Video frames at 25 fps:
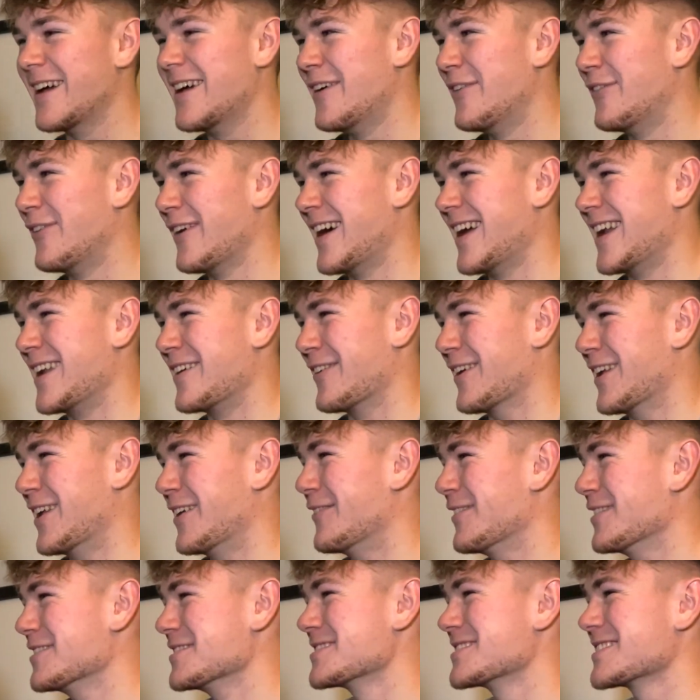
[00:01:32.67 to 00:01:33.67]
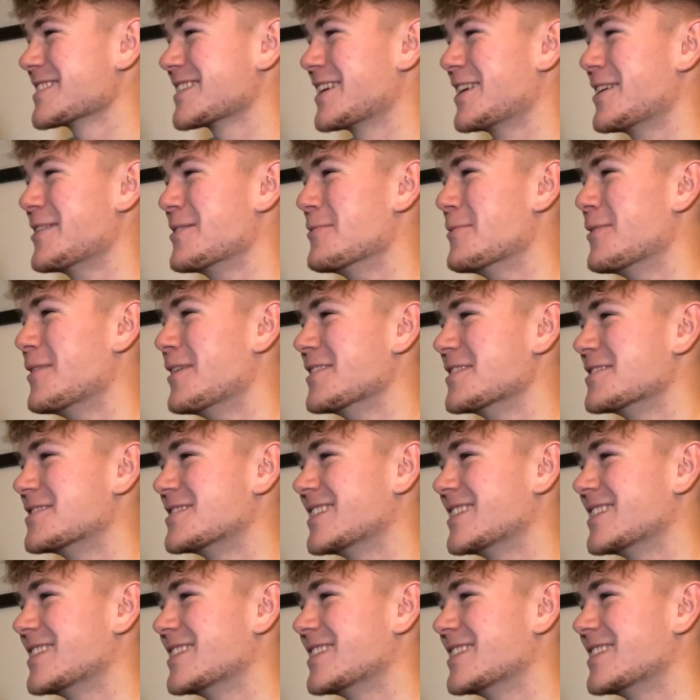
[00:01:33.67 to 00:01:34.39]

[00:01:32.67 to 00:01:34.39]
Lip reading: Anyone that wants to go watch.